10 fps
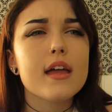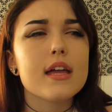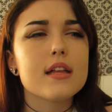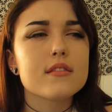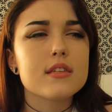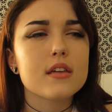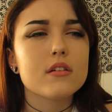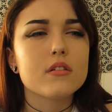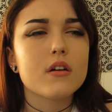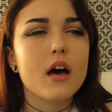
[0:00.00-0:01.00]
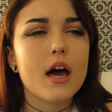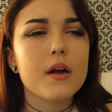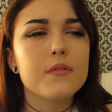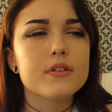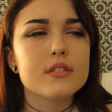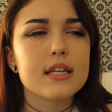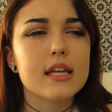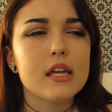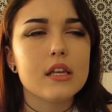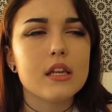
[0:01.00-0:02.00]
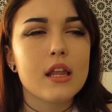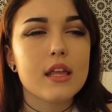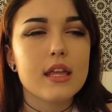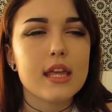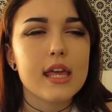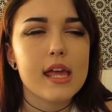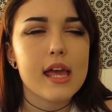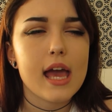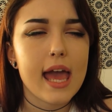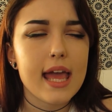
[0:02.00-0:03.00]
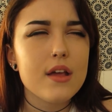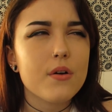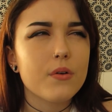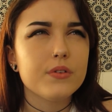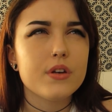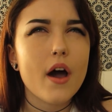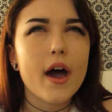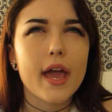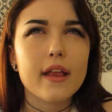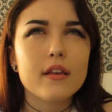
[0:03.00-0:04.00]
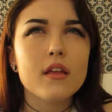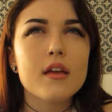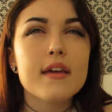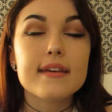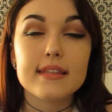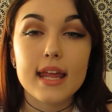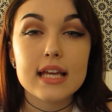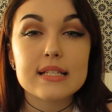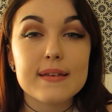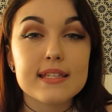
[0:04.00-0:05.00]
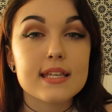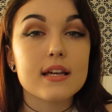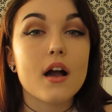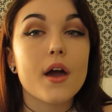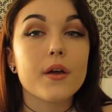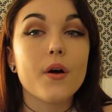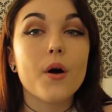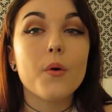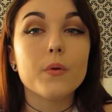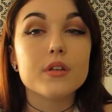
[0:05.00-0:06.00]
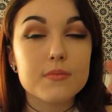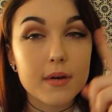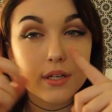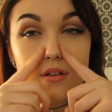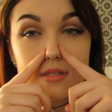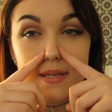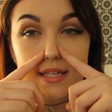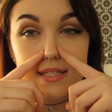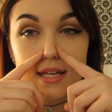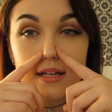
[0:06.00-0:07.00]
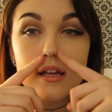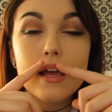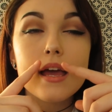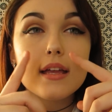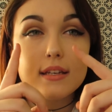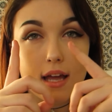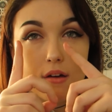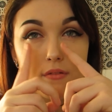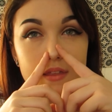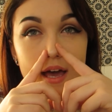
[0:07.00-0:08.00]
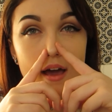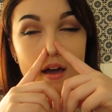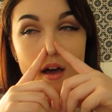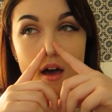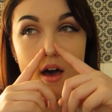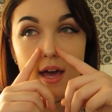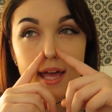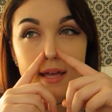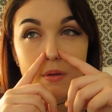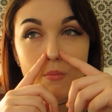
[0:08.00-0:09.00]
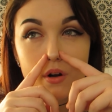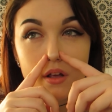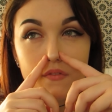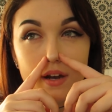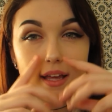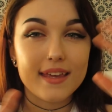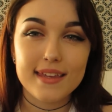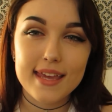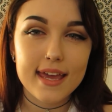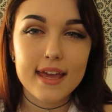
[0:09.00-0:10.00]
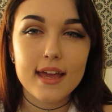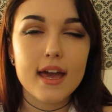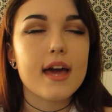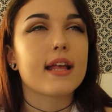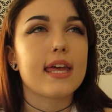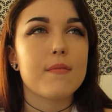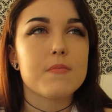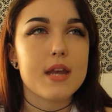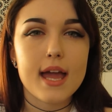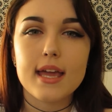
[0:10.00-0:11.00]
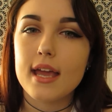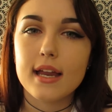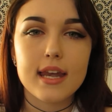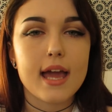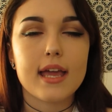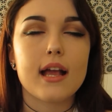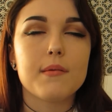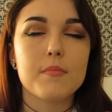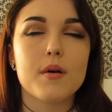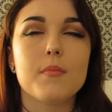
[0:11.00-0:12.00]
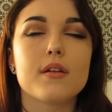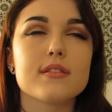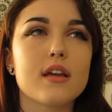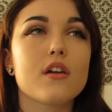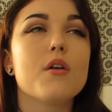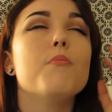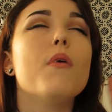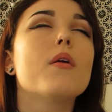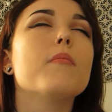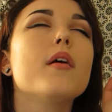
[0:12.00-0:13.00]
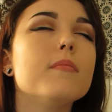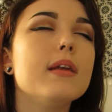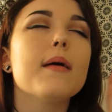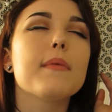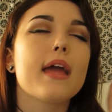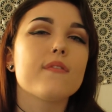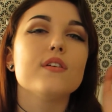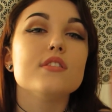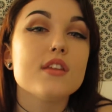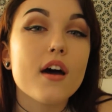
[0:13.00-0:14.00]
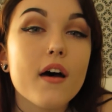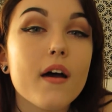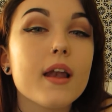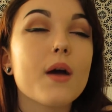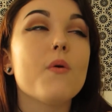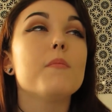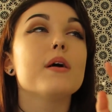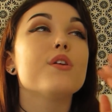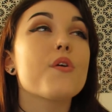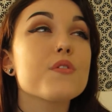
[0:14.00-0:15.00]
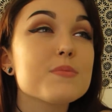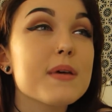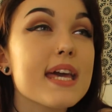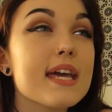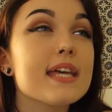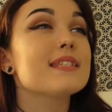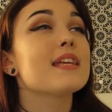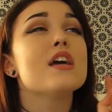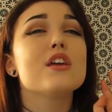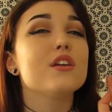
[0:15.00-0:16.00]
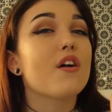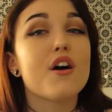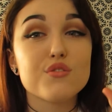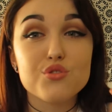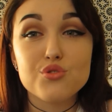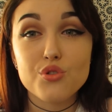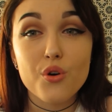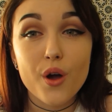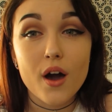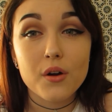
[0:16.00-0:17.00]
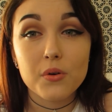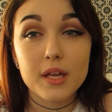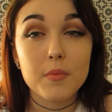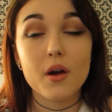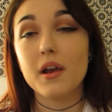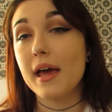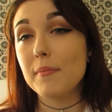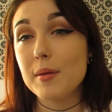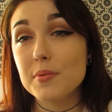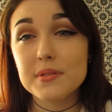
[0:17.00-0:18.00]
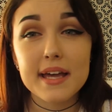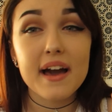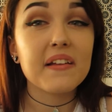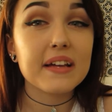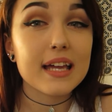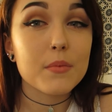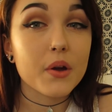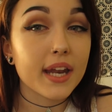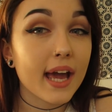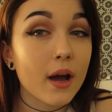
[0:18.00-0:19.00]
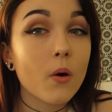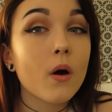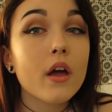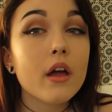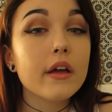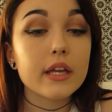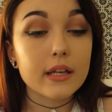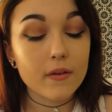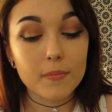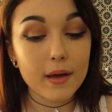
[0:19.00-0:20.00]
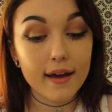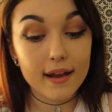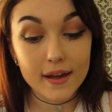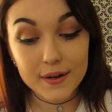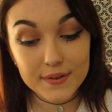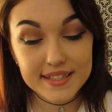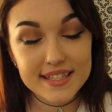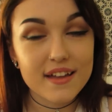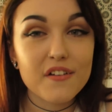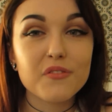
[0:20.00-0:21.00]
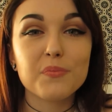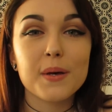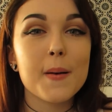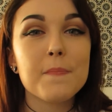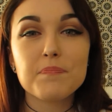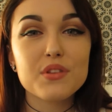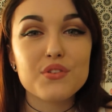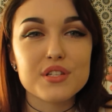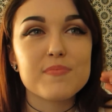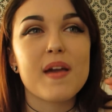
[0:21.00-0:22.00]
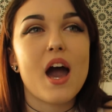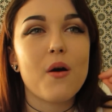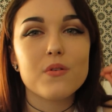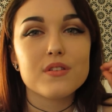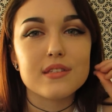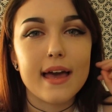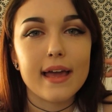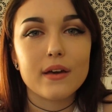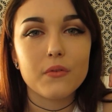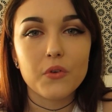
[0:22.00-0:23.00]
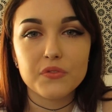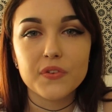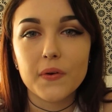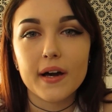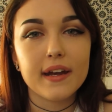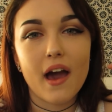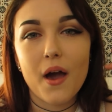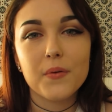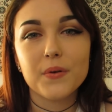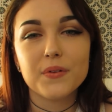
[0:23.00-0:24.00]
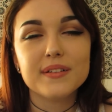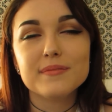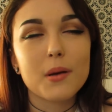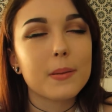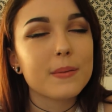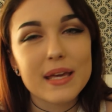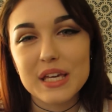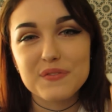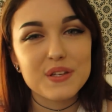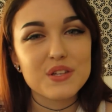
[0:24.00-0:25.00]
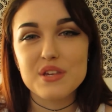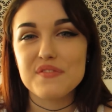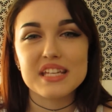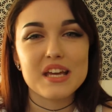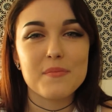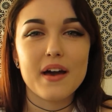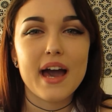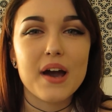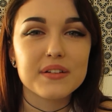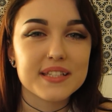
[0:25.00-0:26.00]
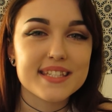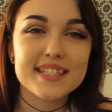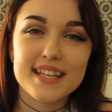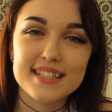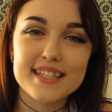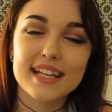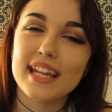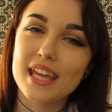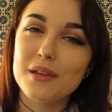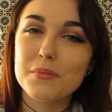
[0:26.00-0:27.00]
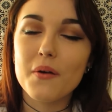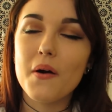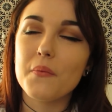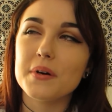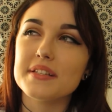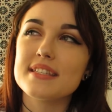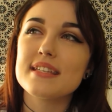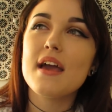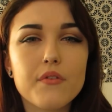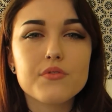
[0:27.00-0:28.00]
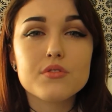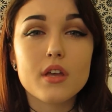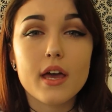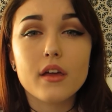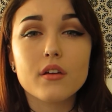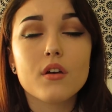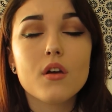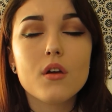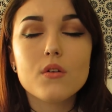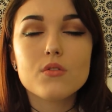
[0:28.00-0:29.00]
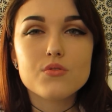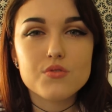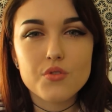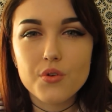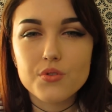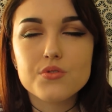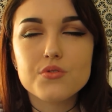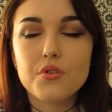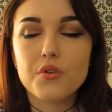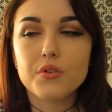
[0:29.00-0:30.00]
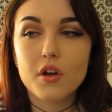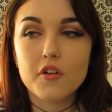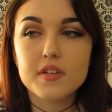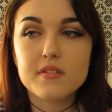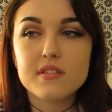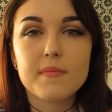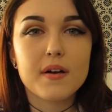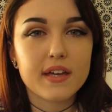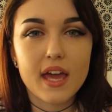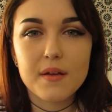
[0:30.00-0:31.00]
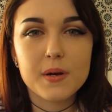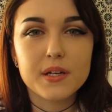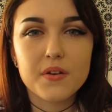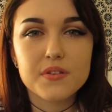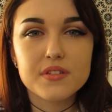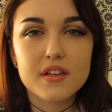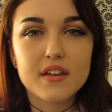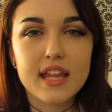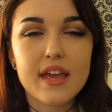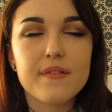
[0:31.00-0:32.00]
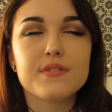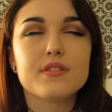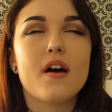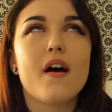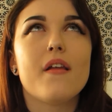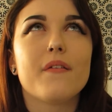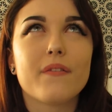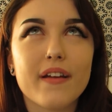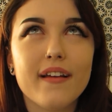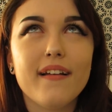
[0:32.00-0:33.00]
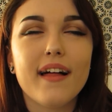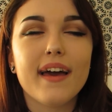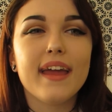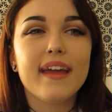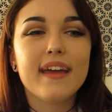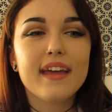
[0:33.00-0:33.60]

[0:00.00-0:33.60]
until I was in year 8 or 9. The next piercing I got was my nose piercing. Now that I had been wanting for like a year, and I kept nagging and nagging at my mum, and I was like, come on mum, let me have it done, I want my nose pierced. You know, I was so hardcore emo. Like, people say I look emo now, you know, with my eyeliner and stuff, but trust me, I was like awful, and I will probably make a future video about how disgustingly emo I was. I was like so nervous about getting my nose done. It was unreal. Like,